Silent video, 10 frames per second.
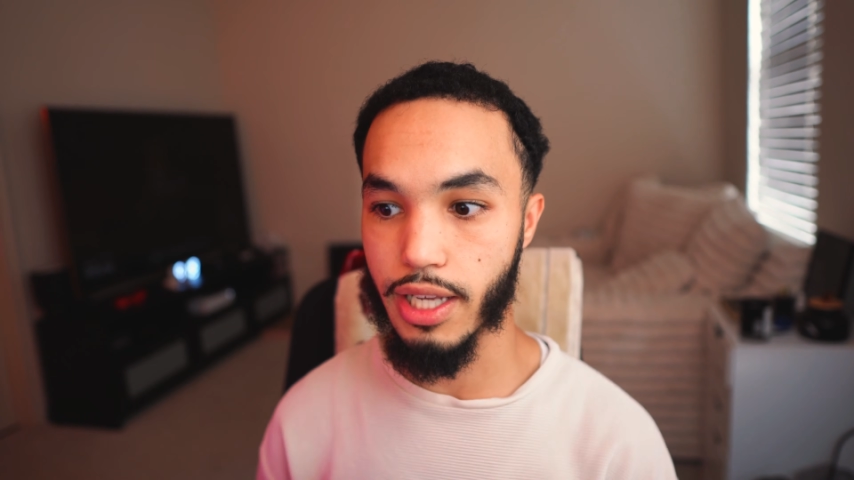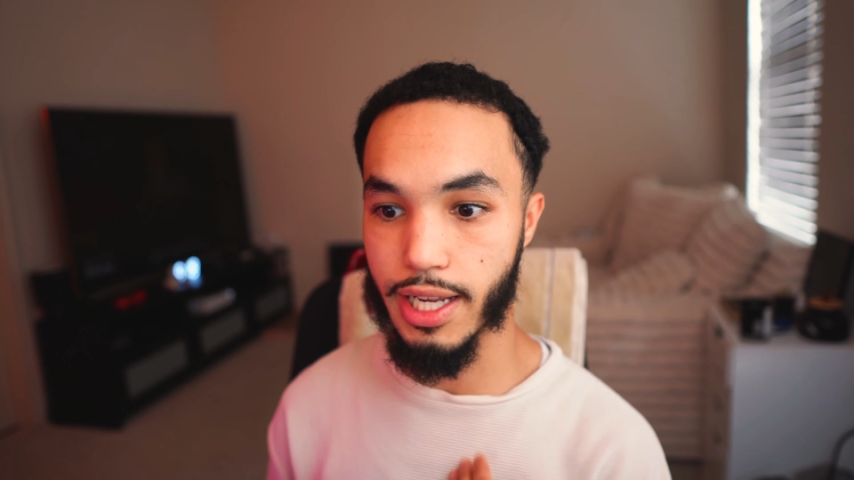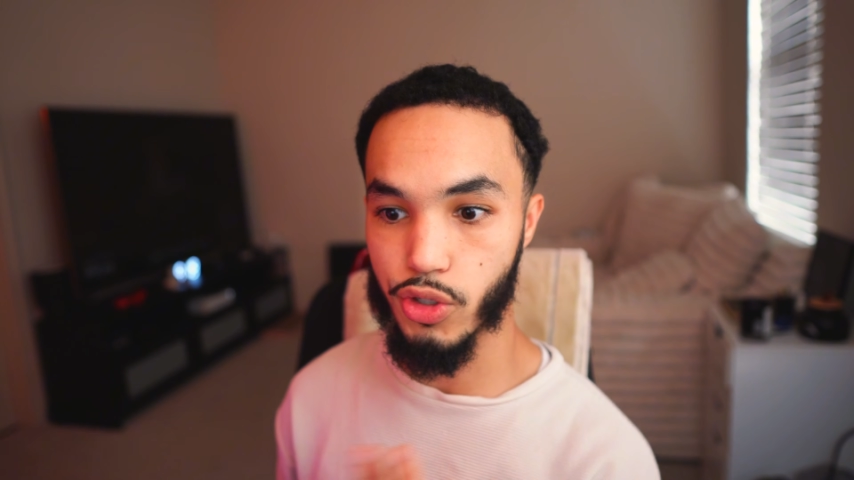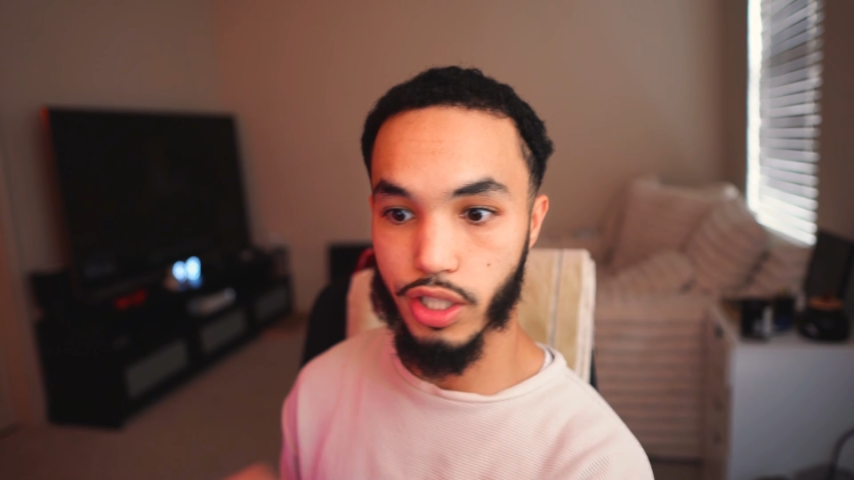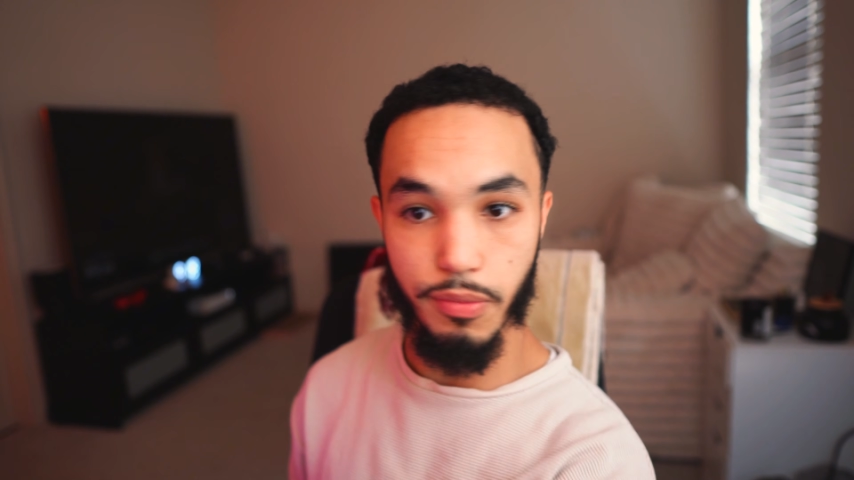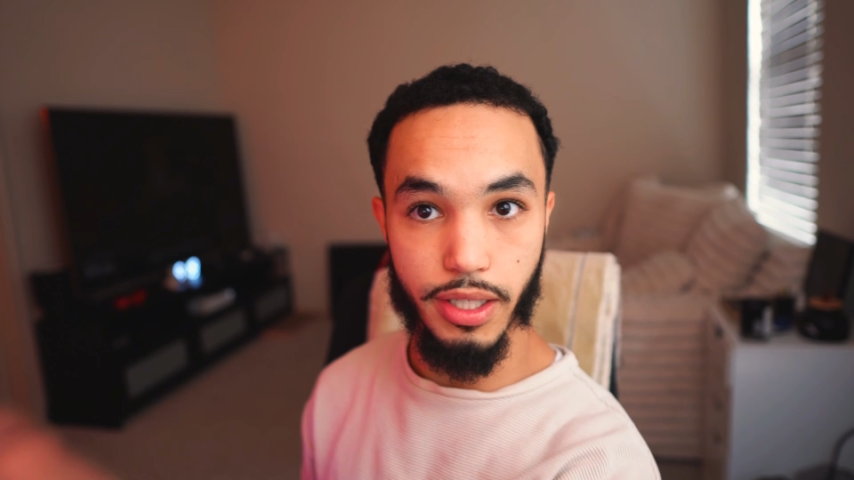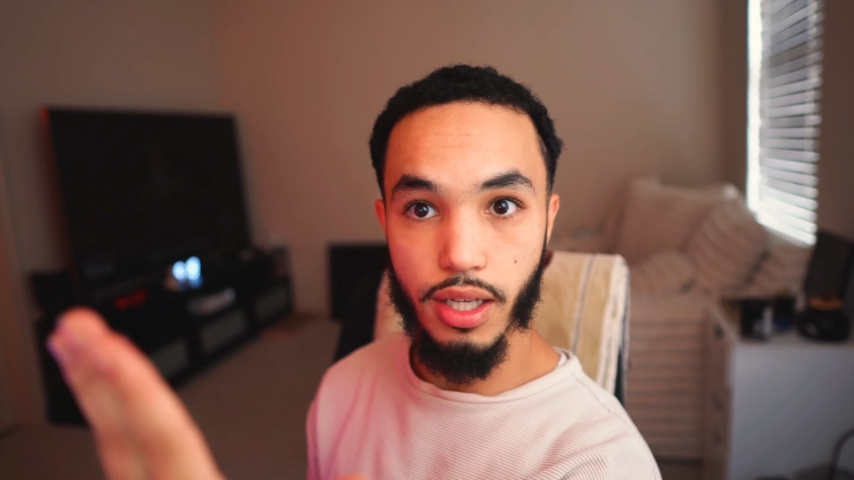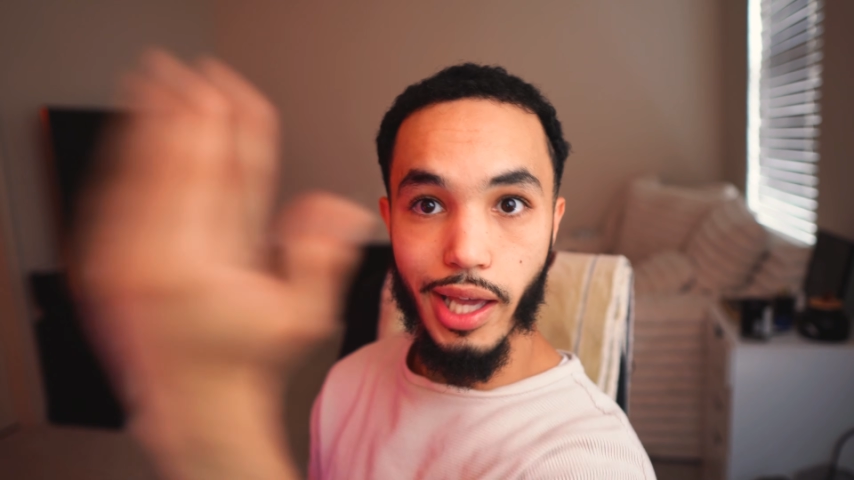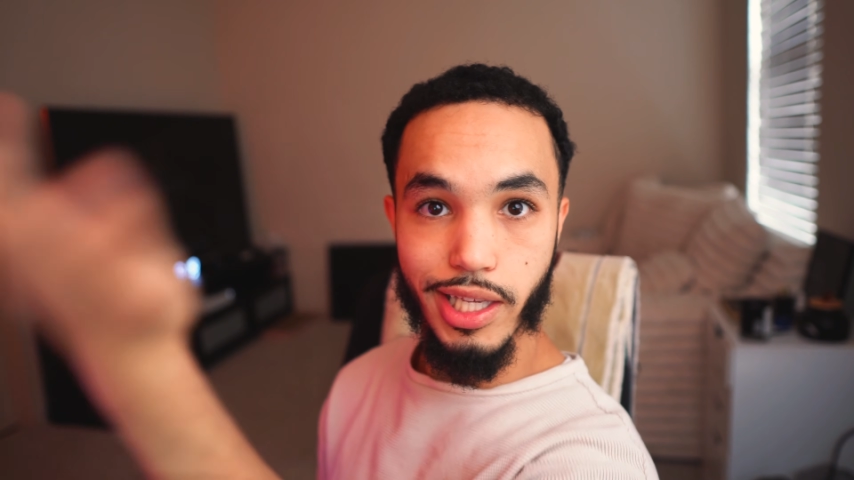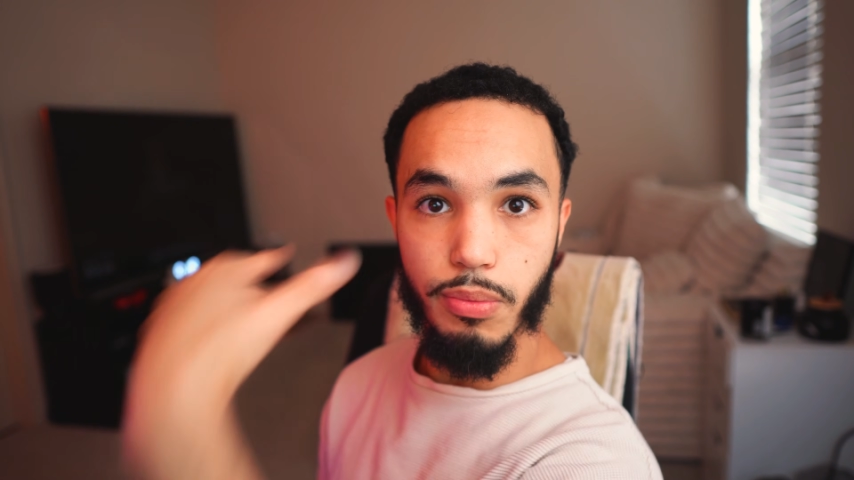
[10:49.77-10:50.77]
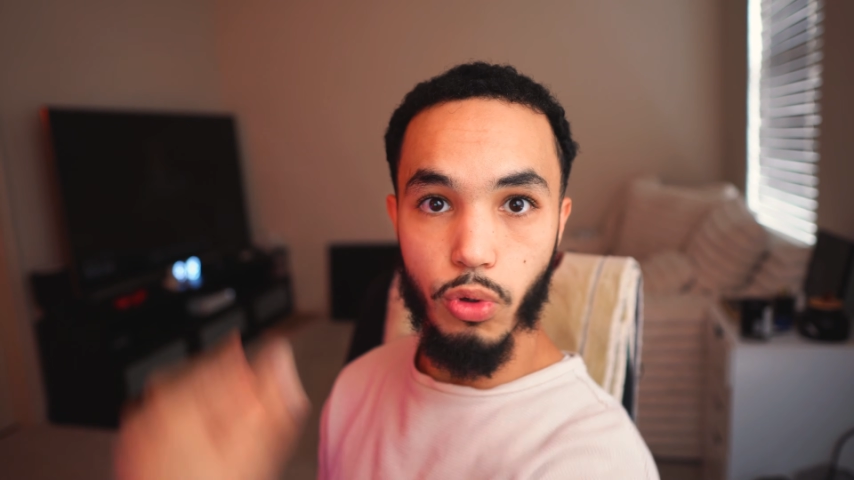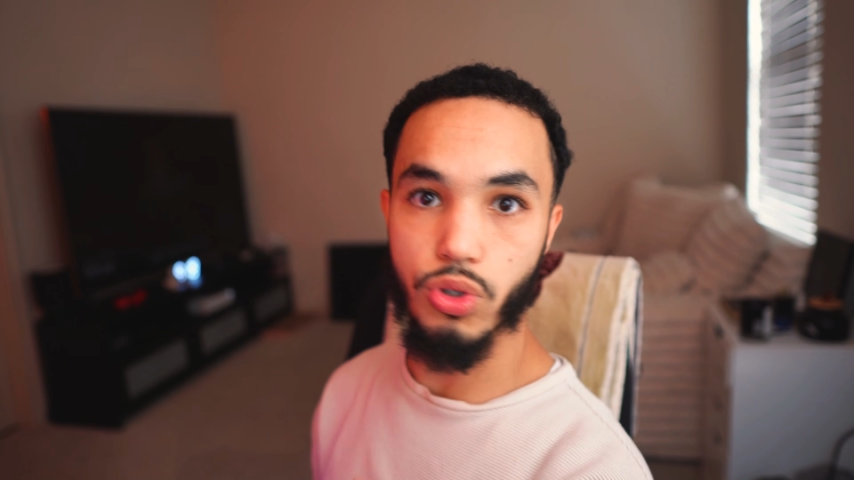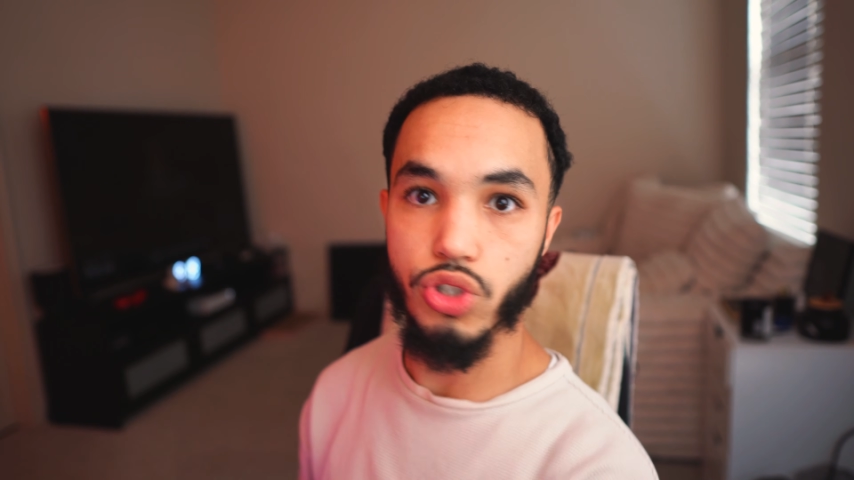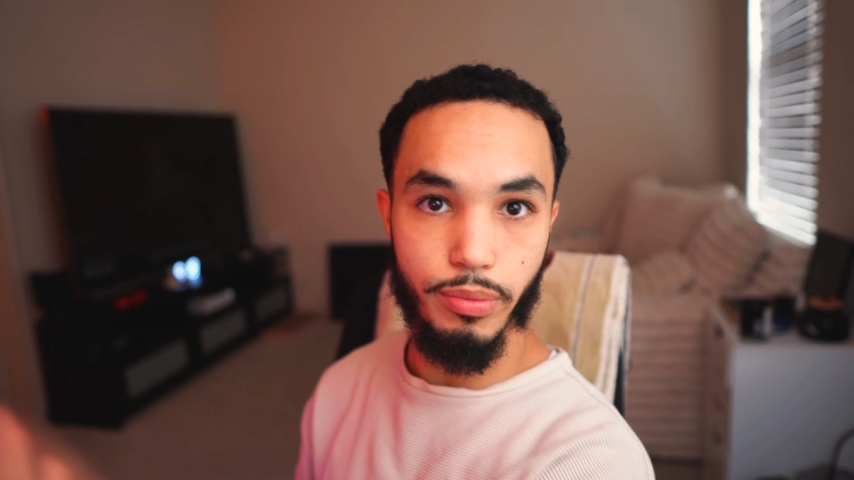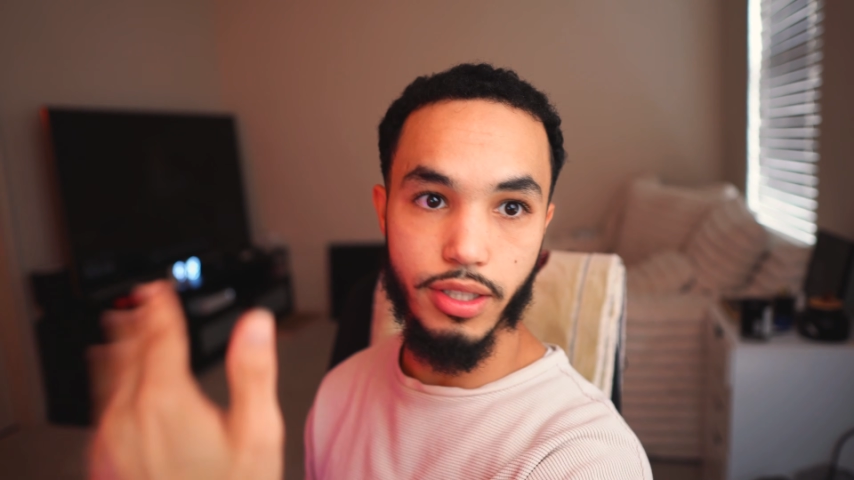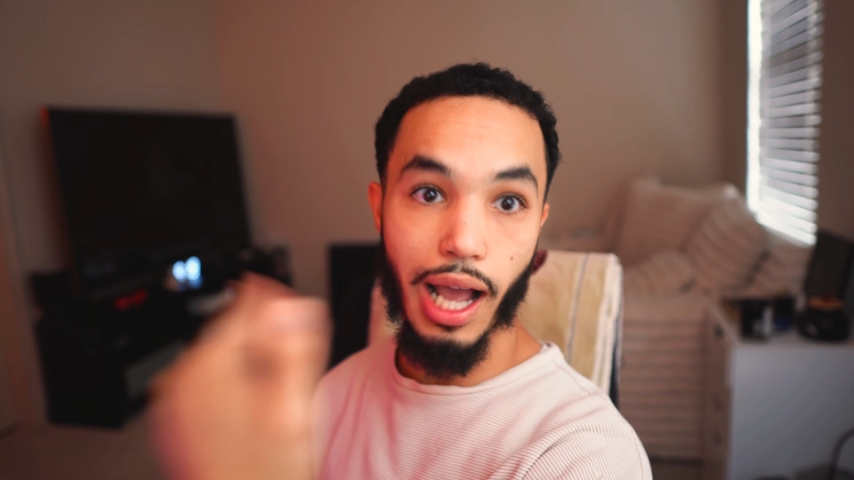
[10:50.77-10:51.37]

and you can give me a keyboard or something that